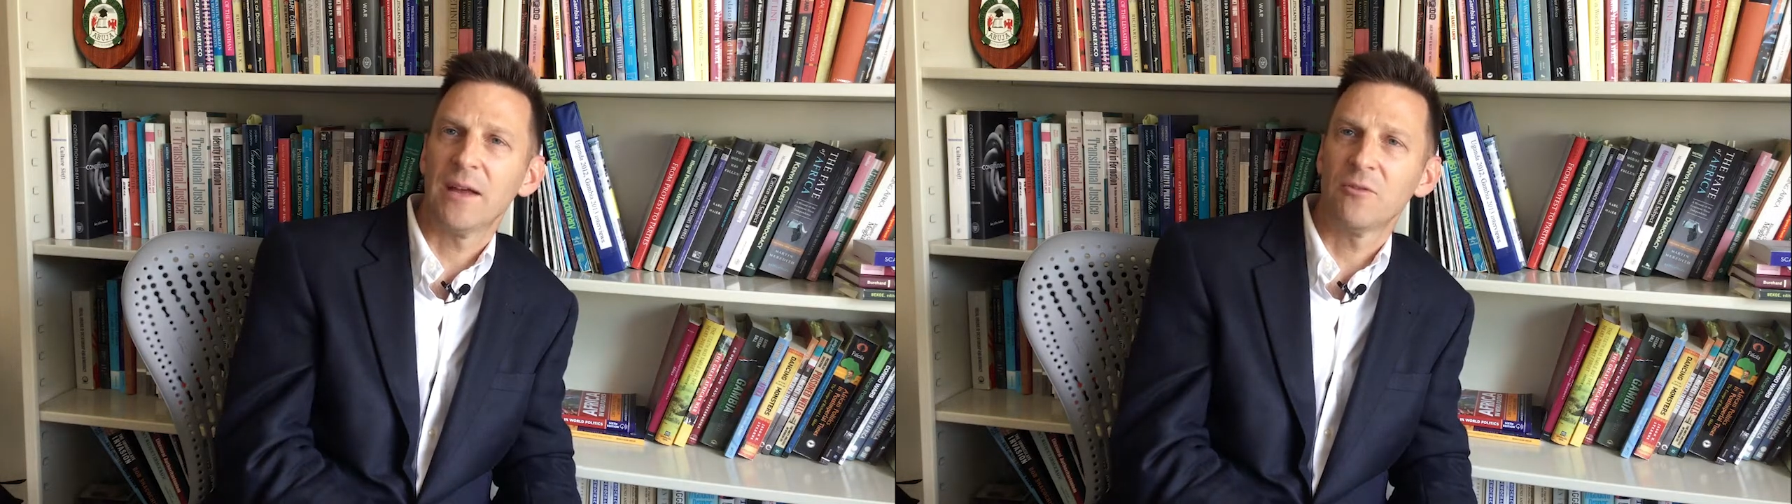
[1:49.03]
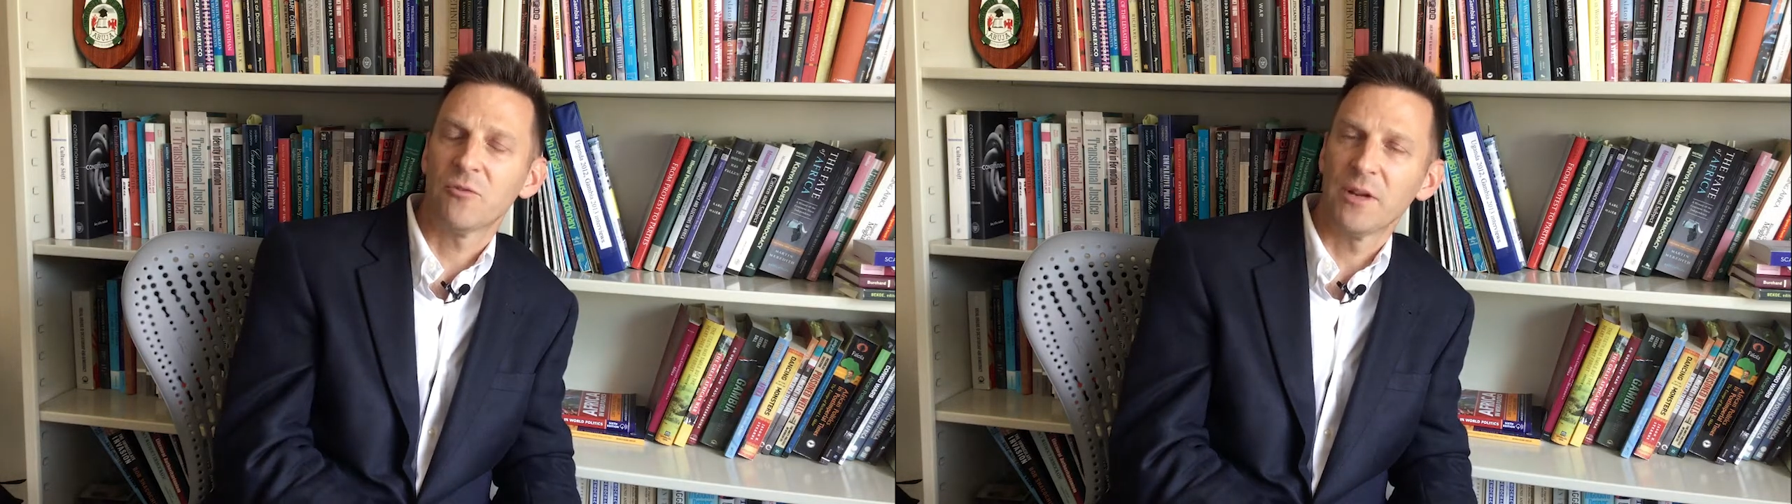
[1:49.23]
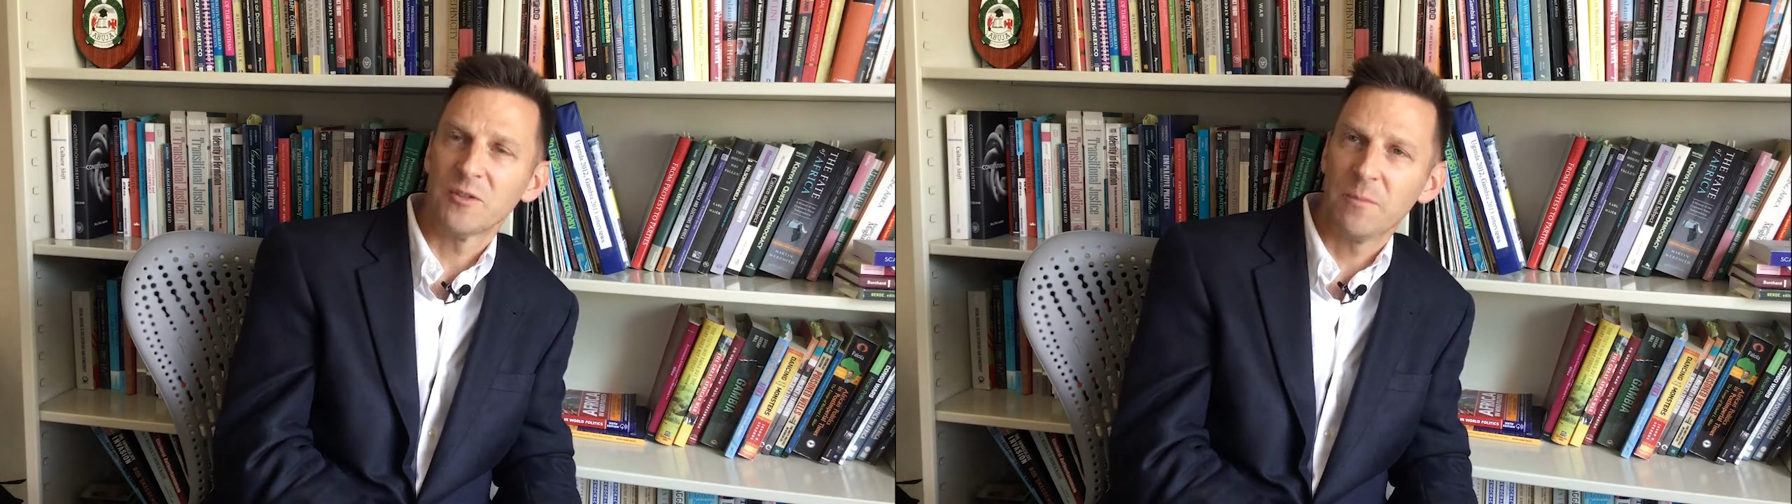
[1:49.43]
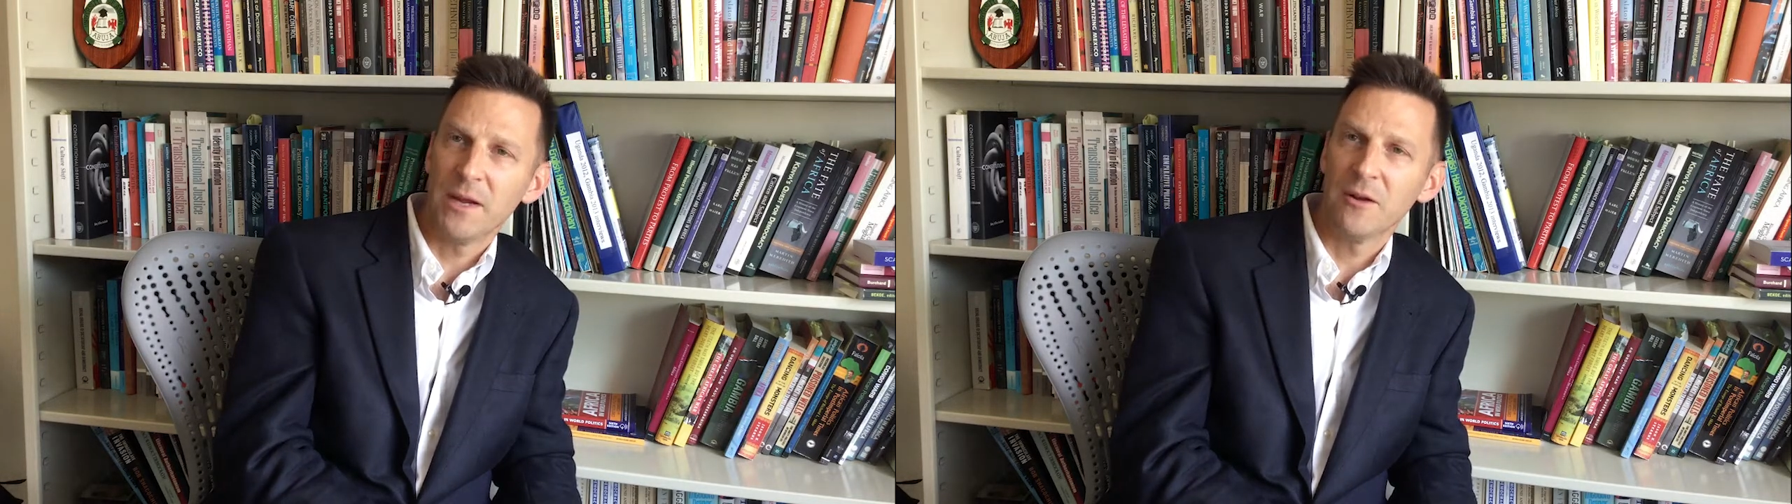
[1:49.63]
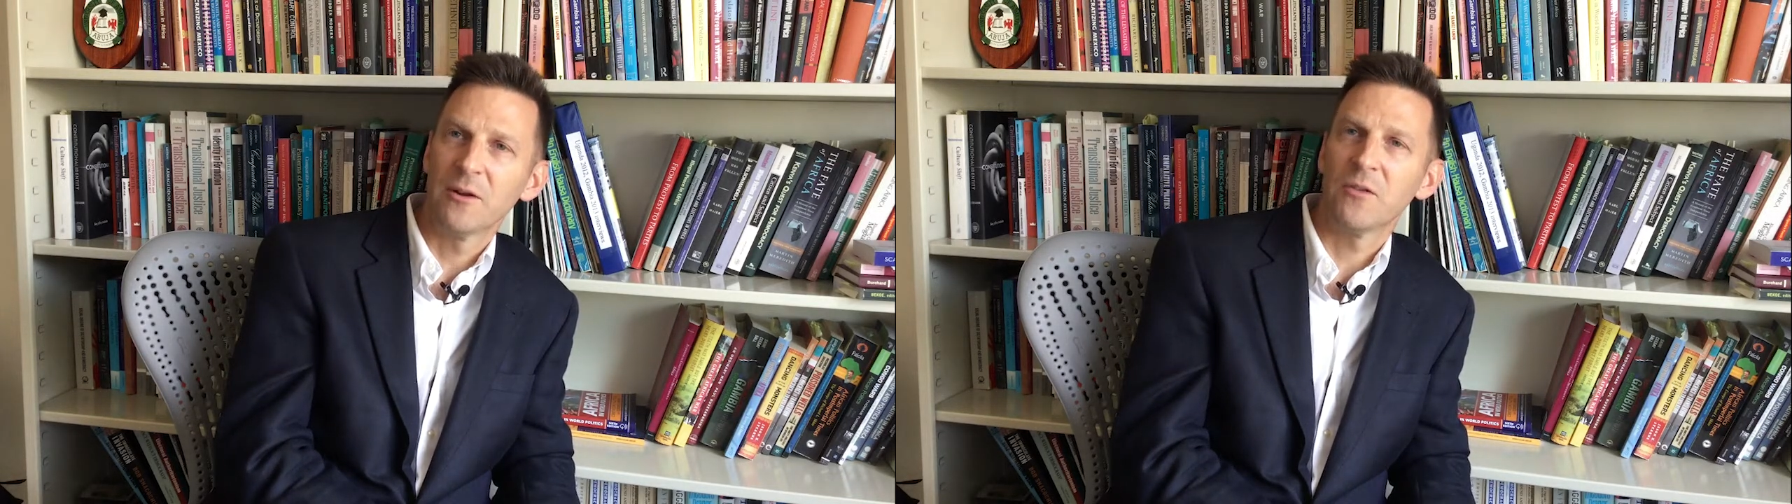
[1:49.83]
that
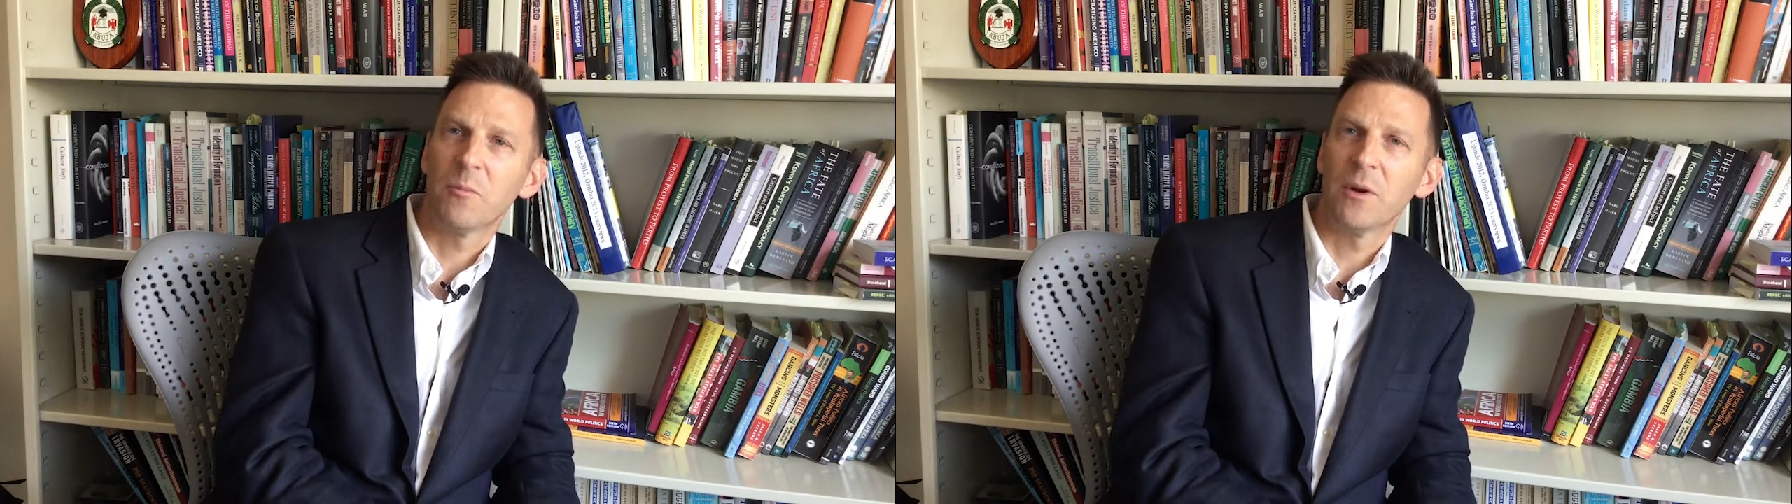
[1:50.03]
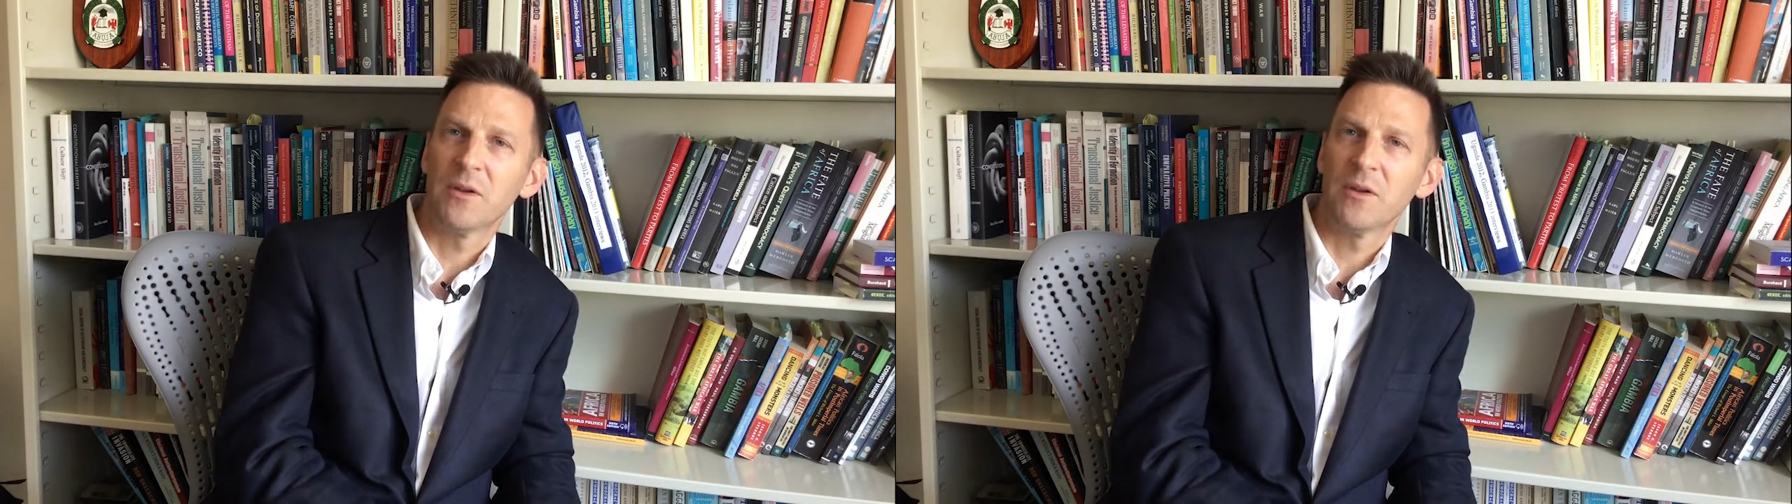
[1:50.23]
transparent,